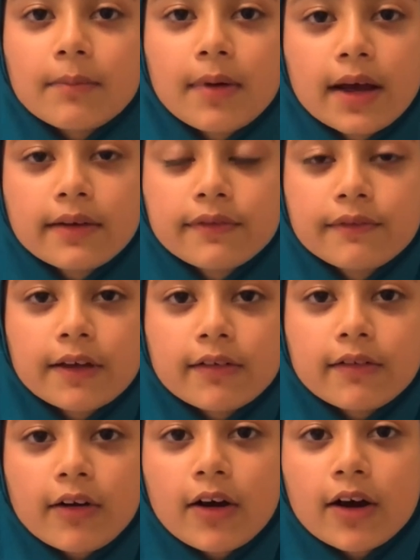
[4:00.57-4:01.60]
by
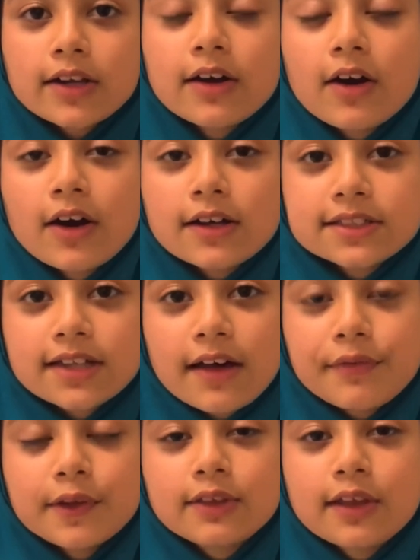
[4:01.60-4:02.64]
Pharaoh,
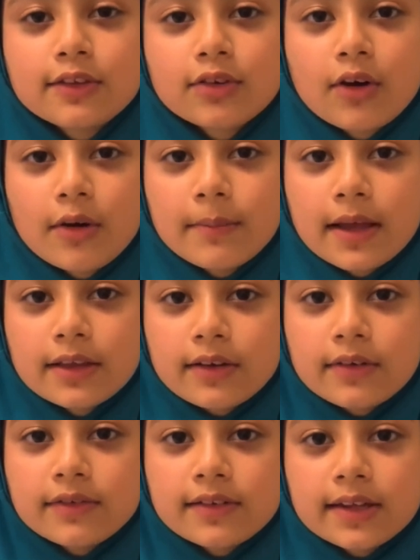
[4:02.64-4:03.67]
suffered the torment
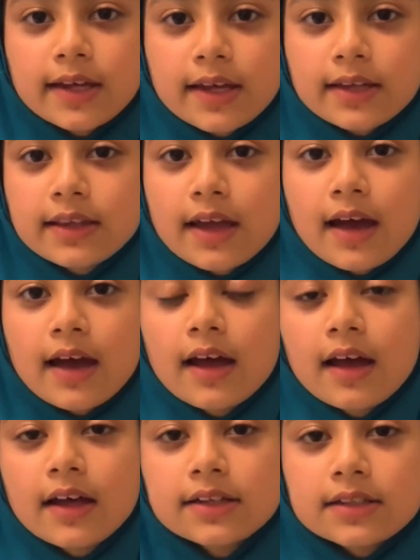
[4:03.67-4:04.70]
of seeing their
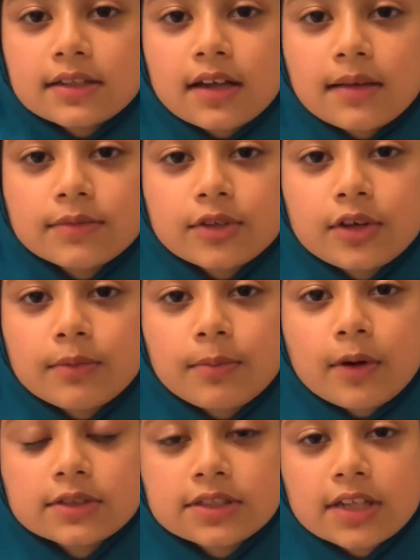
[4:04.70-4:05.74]

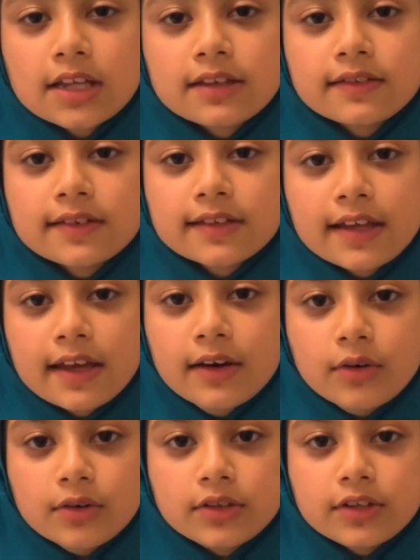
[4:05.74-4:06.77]
newborn sons
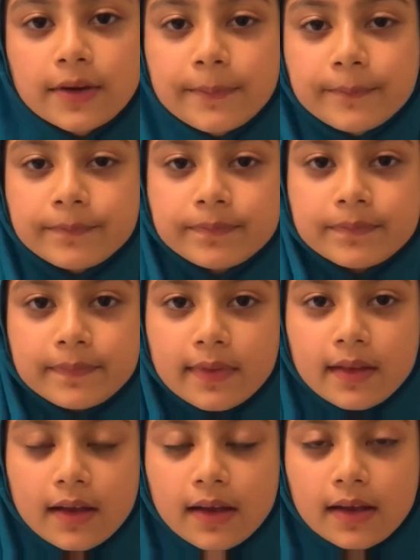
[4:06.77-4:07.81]
killed.
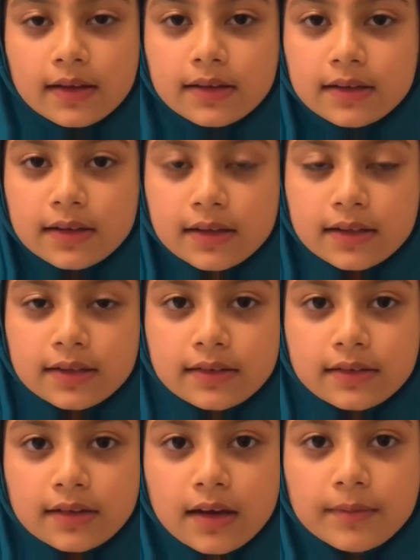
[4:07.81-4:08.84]

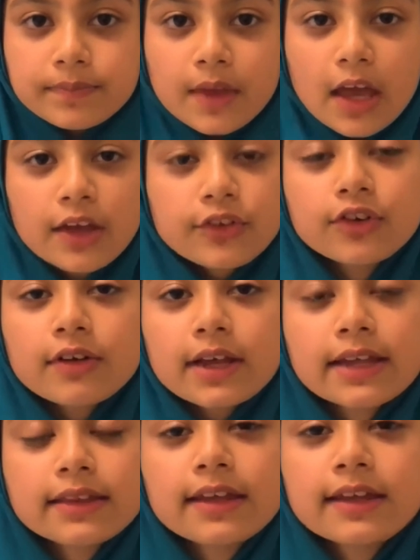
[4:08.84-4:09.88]
And
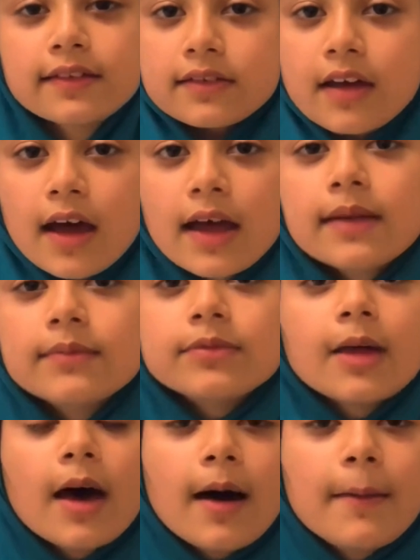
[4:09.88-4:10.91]
during these times,
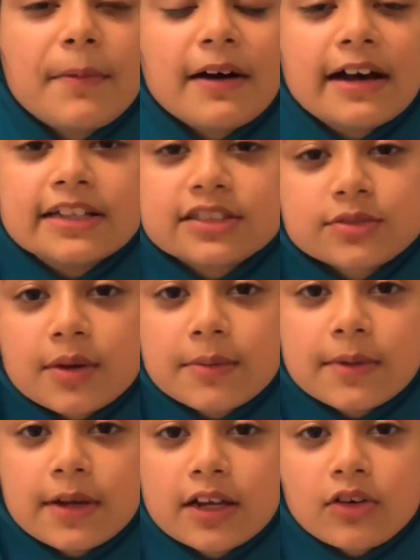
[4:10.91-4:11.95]
a pious
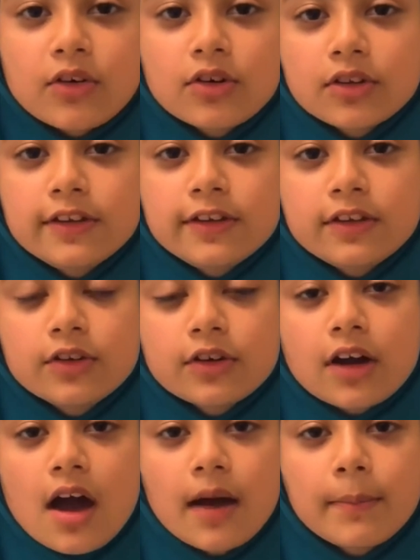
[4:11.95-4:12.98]
woman called
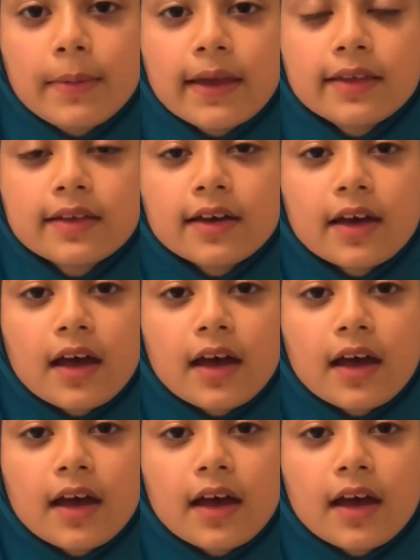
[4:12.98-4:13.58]
Yogabid